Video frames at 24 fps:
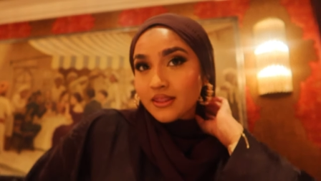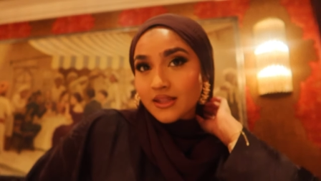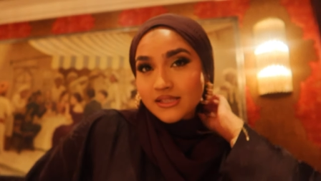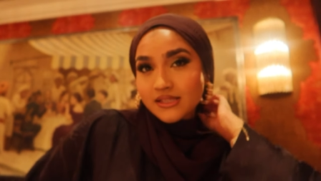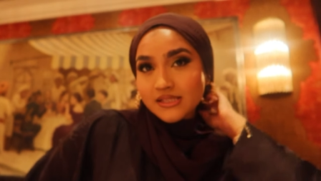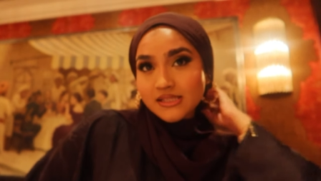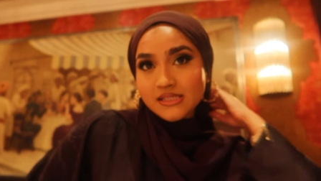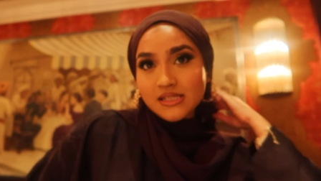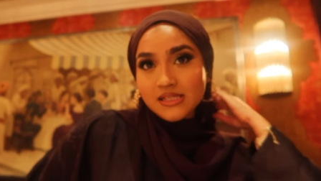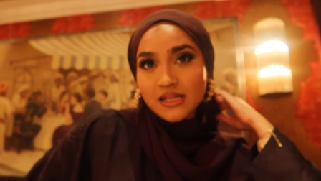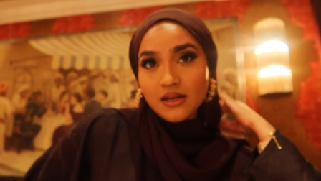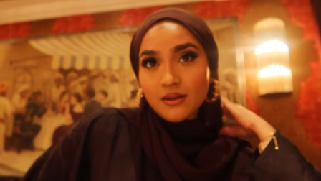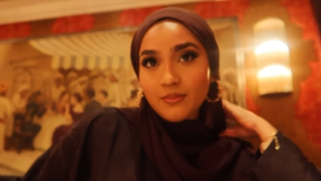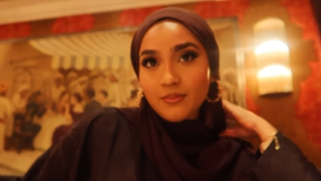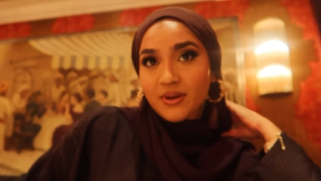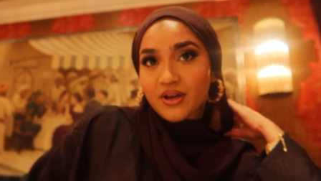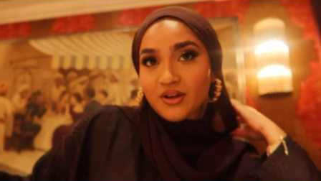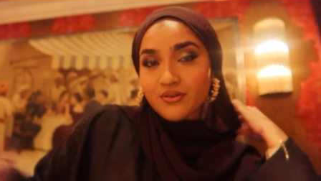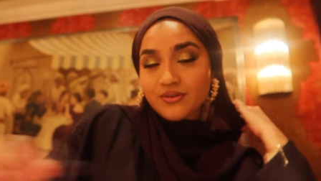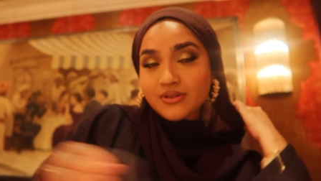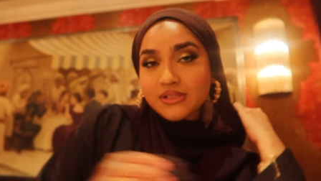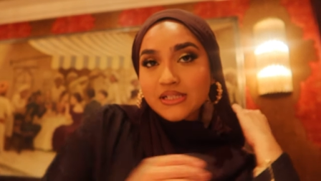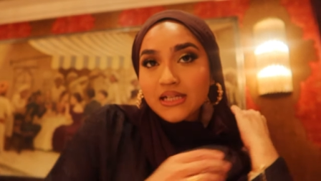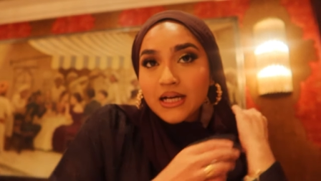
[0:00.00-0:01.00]
There's still a bit
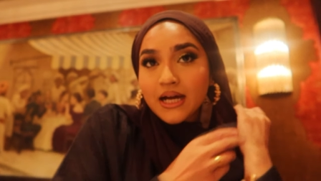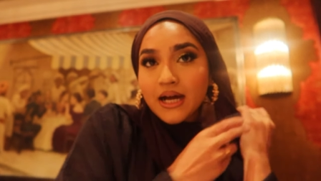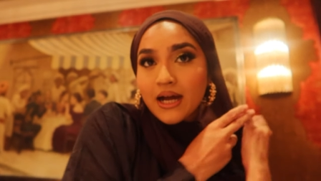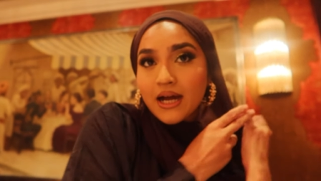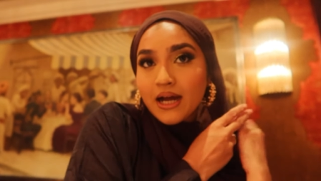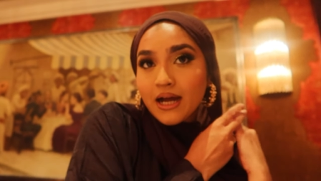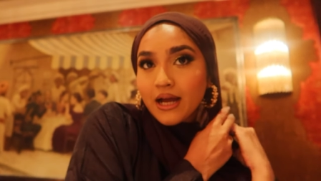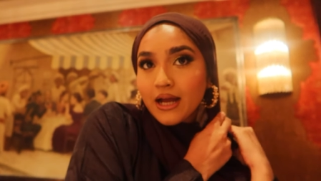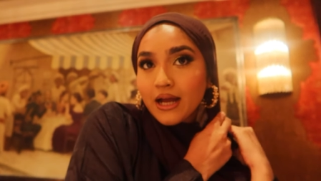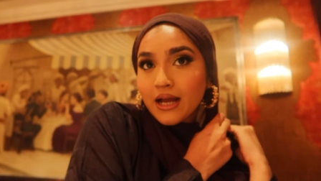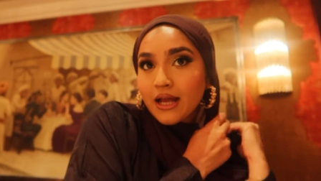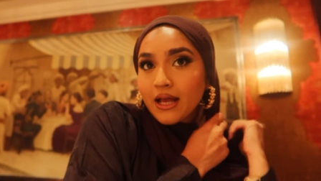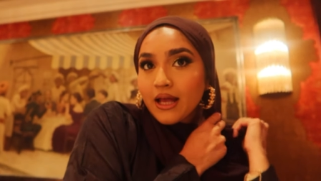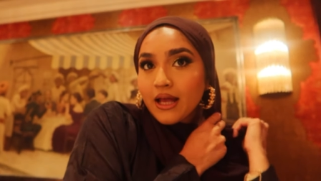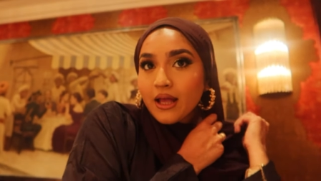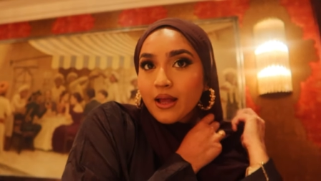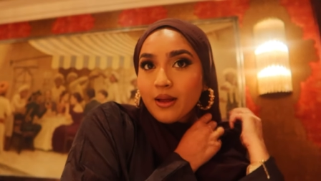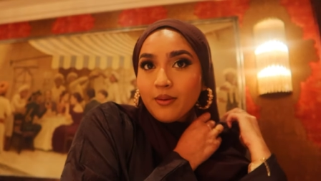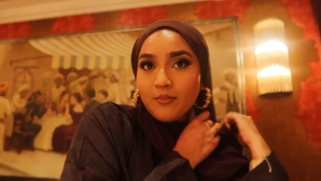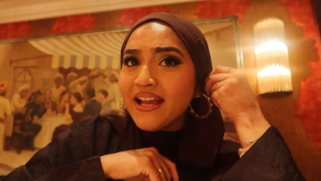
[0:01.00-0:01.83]
of time.